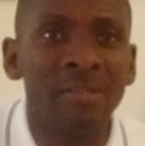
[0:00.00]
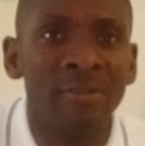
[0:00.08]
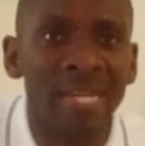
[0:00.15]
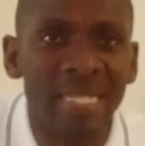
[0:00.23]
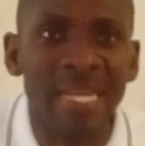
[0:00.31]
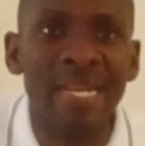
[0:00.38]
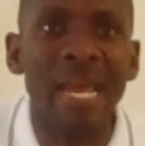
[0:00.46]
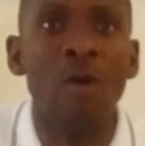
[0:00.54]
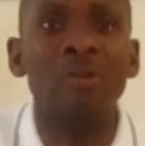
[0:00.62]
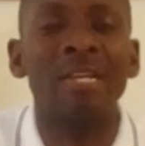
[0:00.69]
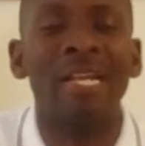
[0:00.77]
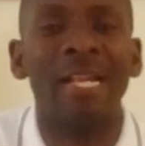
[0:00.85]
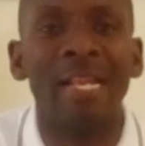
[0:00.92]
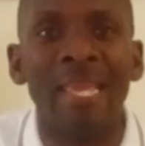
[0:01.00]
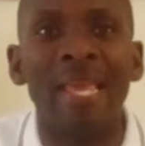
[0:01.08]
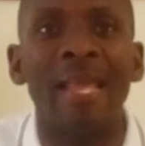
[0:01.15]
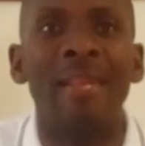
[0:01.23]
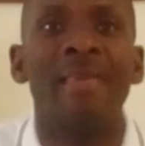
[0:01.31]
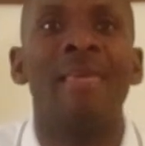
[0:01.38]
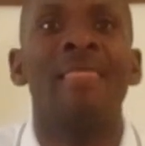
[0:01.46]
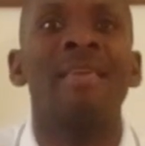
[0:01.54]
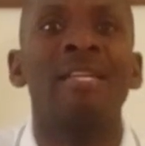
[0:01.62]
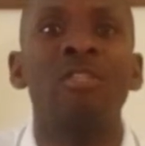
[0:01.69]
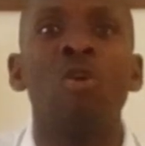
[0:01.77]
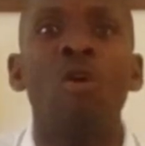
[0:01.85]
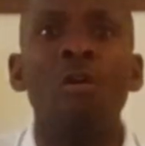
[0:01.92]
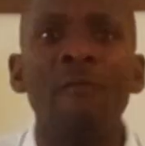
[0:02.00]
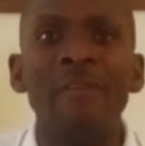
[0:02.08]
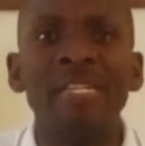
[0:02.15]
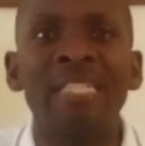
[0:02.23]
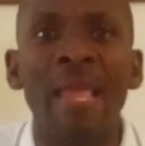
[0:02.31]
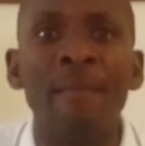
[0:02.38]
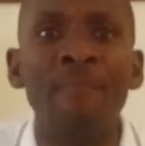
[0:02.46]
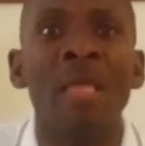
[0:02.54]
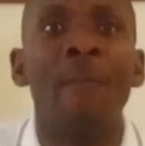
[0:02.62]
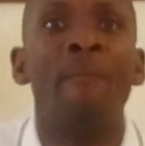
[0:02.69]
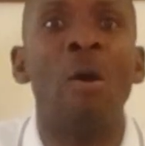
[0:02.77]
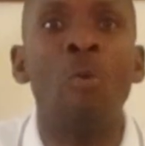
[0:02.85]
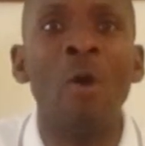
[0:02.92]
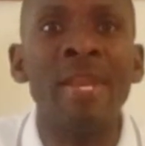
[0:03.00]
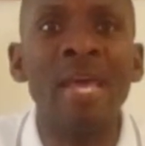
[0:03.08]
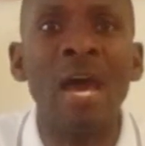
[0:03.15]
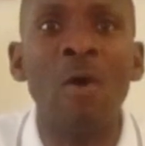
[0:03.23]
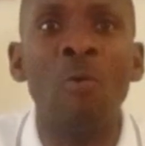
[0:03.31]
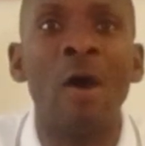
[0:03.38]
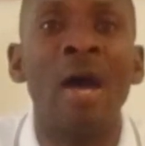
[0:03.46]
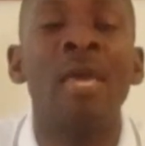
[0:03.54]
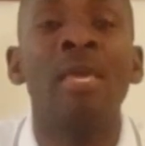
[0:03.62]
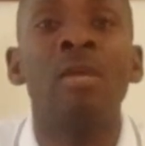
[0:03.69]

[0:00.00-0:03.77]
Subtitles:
written out clearly, that your overtime per 1 hour,